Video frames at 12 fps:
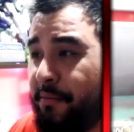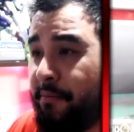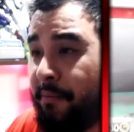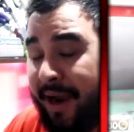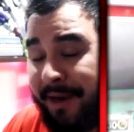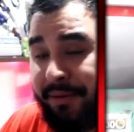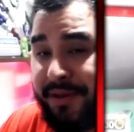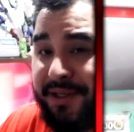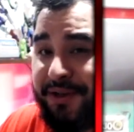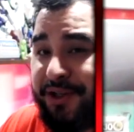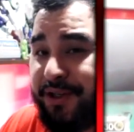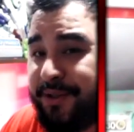My
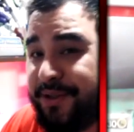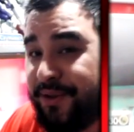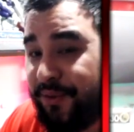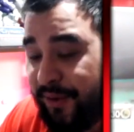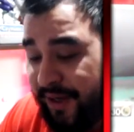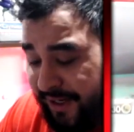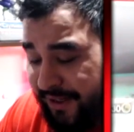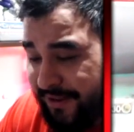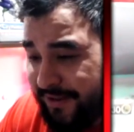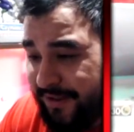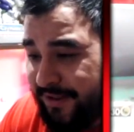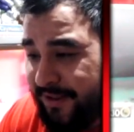personal choice was 3,
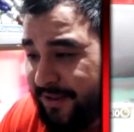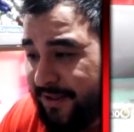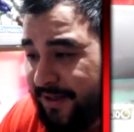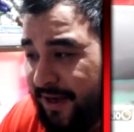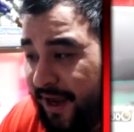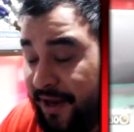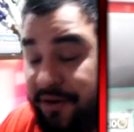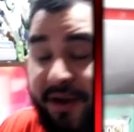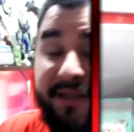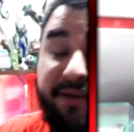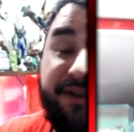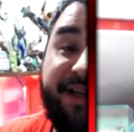and you
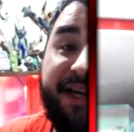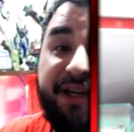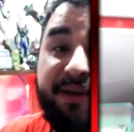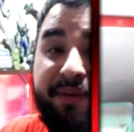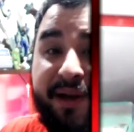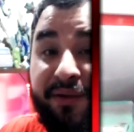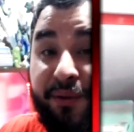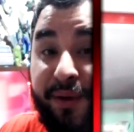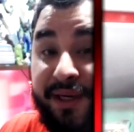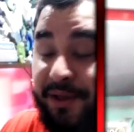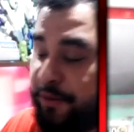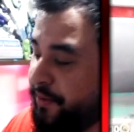guys also actually picked 3
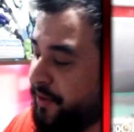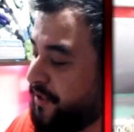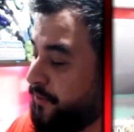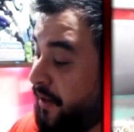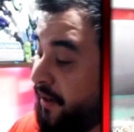to open as well.